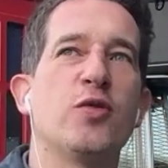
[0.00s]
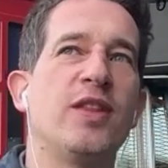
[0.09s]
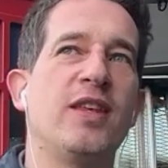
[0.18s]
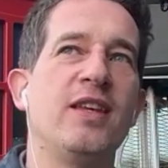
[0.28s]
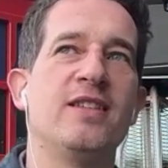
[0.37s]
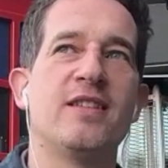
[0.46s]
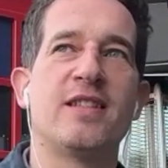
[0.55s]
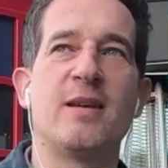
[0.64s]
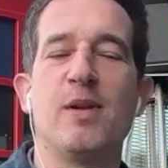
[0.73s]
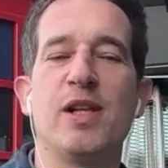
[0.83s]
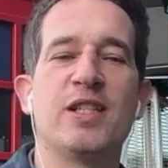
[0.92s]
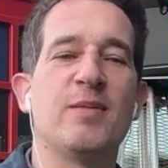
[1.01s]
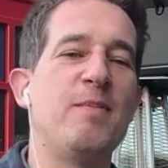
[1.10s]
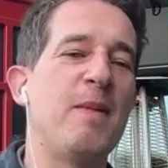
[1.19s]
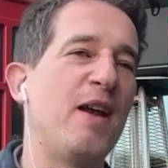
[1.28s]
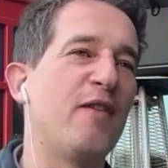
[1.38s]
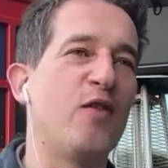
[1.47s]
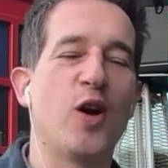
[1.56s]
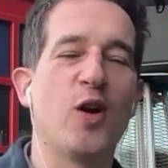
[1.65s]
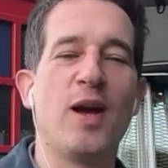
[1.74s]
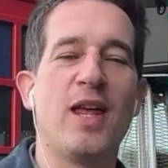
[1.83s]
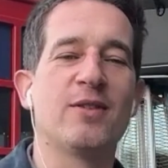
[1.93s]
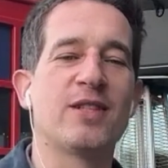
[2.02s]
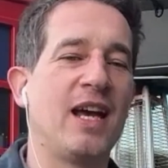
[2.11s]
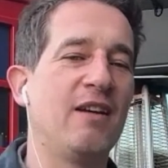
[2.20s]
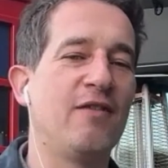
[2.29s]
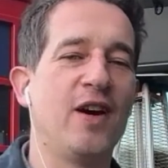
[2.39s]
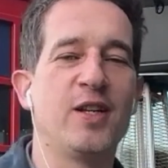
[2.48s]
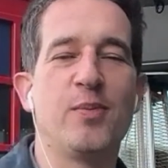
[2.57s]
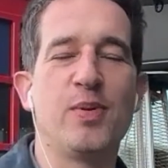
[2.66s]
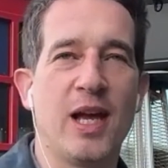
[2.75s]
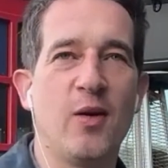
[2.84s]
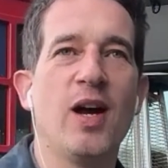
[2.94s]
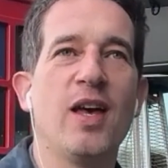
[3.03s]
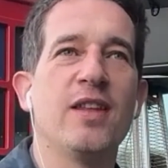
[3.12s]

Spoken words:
with these symbolism and metaphor in a way that was kind of fun to play with.